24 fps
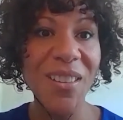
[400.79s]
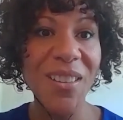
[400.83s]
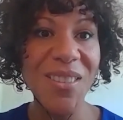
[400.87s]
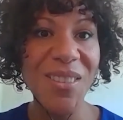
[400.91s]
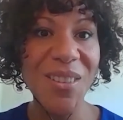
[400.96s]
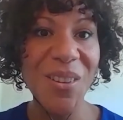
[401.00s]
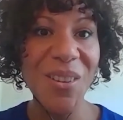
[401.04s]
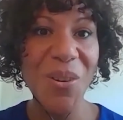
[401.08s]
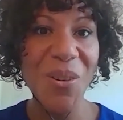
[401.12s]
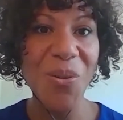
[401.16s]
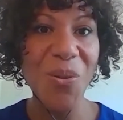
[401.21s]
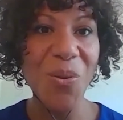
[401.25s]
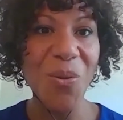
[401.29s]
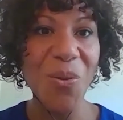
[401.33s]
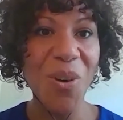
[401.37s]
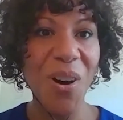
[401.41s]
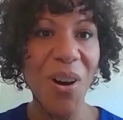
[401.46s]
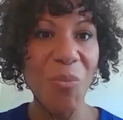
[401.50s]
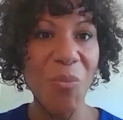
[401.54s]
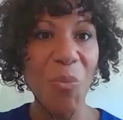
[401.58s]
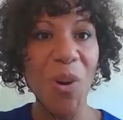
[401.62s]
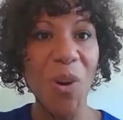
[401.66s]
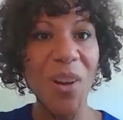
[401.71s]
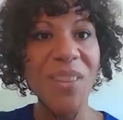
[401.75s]
So
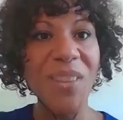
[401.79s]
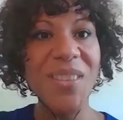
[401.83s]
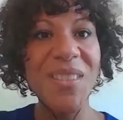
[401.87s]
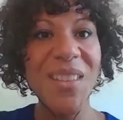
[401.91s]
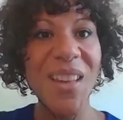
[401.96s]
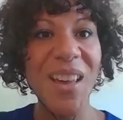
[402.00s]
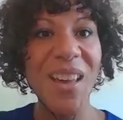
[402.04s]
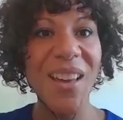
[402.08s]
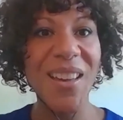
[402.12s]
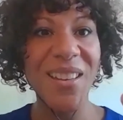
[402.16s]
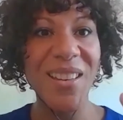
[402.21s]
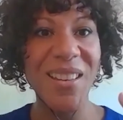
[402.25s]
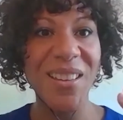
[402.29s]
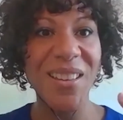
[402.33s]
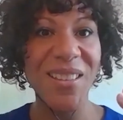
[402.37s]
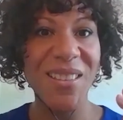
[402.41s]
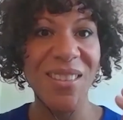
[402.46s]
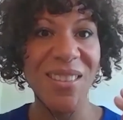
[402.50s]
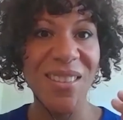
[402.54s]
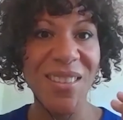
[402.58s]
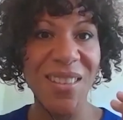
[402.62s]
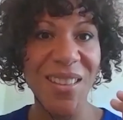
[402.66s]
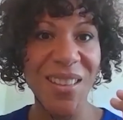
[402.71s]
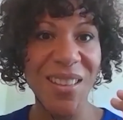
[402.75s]
on one side
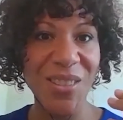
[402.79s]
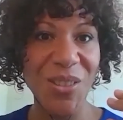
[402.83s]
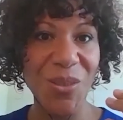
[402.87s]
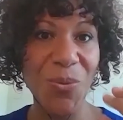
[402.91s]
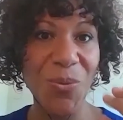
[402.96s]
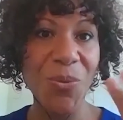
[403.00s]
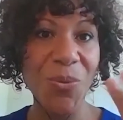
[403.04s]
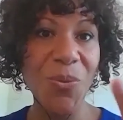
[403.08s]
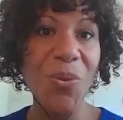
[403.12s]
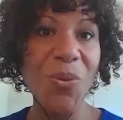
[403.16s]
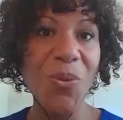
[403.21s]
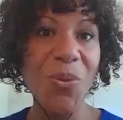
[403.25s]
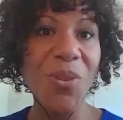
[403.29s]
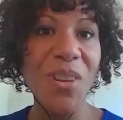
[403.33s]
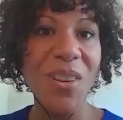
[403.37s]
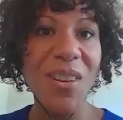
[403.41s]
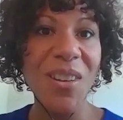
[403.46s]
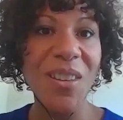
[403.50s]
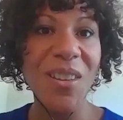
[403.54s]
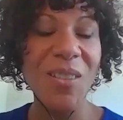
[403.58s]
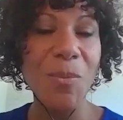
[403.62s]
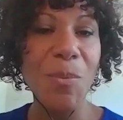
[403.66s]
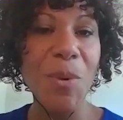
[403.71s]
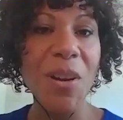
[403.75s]
it's food and
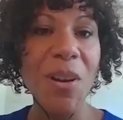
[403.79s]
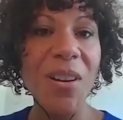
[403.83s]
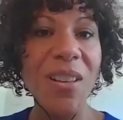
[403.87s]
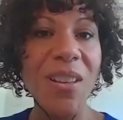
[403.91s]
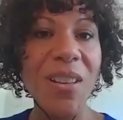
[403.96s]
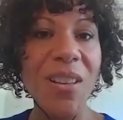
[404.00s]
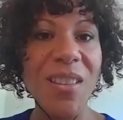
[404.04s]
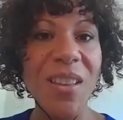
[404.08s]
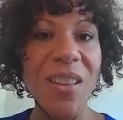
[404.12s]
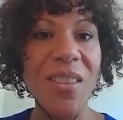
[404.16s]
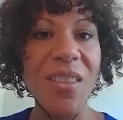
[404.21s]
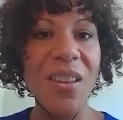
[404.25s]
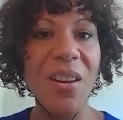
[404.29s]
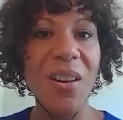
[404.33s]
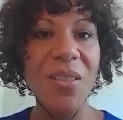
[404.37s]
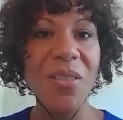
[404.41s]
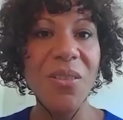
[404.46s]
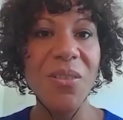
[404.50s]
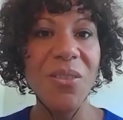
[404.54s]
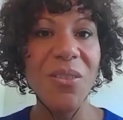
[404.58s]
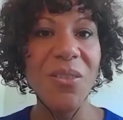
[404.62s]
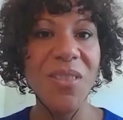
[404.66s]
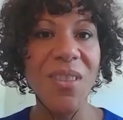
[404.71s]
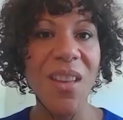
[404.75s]
experience, on the
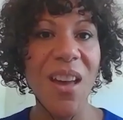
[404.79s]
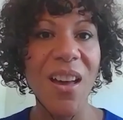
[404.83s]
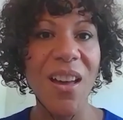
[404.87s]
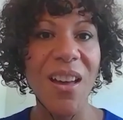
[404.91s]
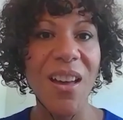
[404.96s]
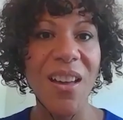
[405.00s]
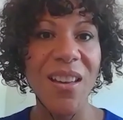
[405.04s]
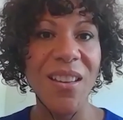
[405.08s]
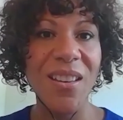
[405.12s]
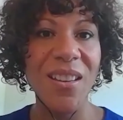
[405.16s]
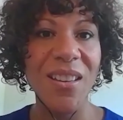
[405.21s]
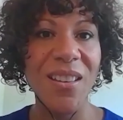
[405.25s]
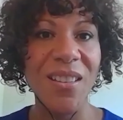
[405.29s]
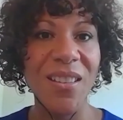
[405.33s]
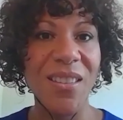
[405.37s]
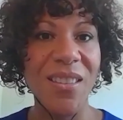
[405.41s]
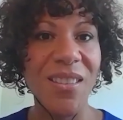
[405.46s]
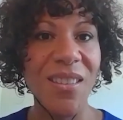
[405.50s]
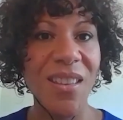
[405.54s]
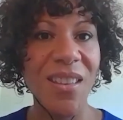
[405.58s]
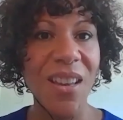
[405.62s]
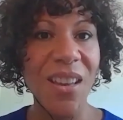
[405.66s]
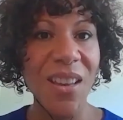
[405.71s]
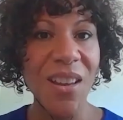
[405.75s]
other side
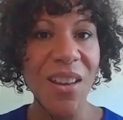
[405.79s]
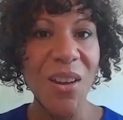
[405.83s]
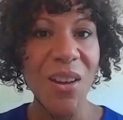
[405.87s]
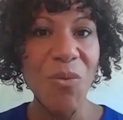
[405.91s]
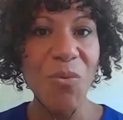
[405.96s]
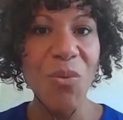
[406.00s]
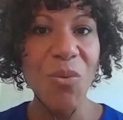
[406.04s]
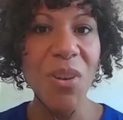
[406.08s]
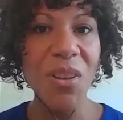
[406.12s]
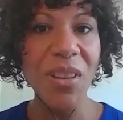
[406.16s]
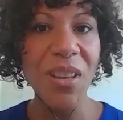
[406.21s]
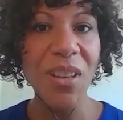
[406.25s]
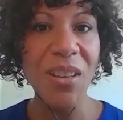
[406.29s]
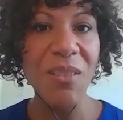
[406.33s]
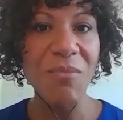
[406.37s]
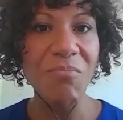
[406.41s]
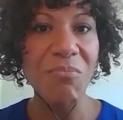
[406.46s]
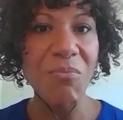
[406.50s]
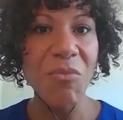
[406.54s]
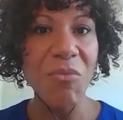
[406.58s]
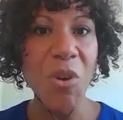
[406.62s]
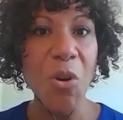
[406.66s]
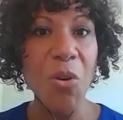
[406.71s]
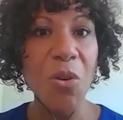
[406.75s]
it's really
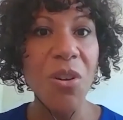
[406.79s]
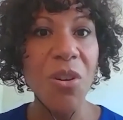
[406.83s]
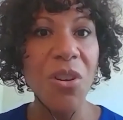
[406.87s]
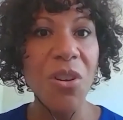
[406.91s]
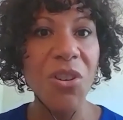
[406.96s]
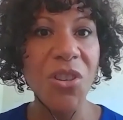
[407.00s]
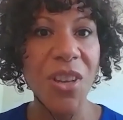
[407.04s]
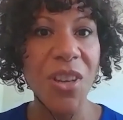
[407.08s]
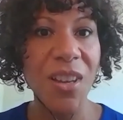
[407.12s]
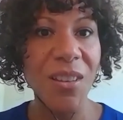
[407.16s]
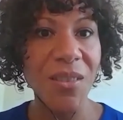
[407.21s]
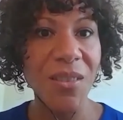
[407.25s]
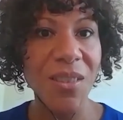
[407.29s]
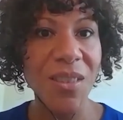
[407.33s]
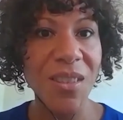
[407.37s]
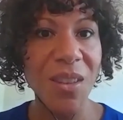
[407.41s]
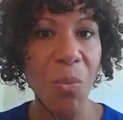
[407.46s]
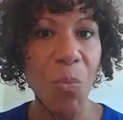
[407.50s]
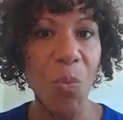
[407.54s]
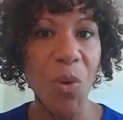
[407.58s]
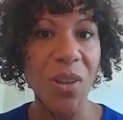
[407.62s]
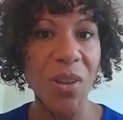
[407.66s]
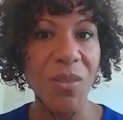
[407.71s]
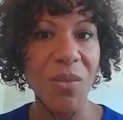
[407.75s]
nourishing
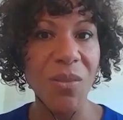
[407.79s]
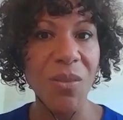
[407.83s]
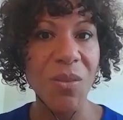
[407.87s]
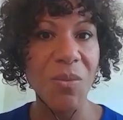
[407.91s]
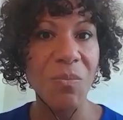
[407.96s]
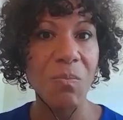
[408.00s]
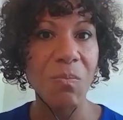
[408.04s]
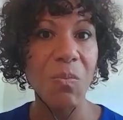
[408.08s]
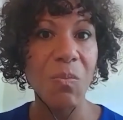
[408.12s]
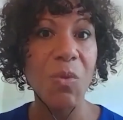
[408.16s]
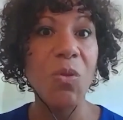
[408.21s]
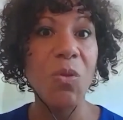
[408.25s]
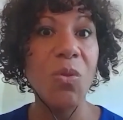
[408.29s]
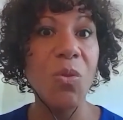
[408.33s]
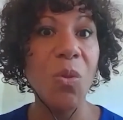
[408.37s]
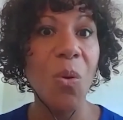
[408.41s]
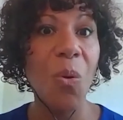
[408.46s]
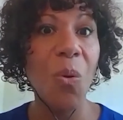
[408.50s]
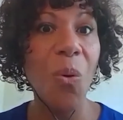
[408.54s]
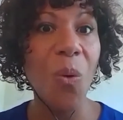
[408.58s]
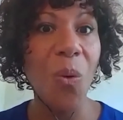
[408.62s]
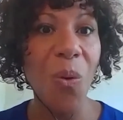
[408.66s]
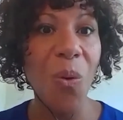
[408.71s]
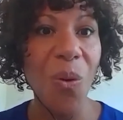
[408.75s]
someone's
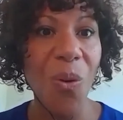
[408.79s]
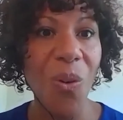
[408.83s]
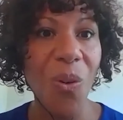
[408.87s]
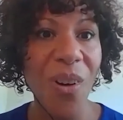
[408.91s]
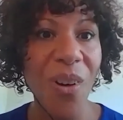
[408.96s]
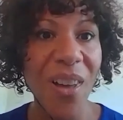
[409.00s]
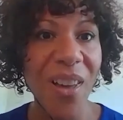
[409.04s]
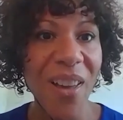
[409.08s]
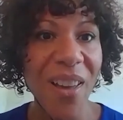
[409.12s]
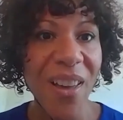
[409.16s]
soul.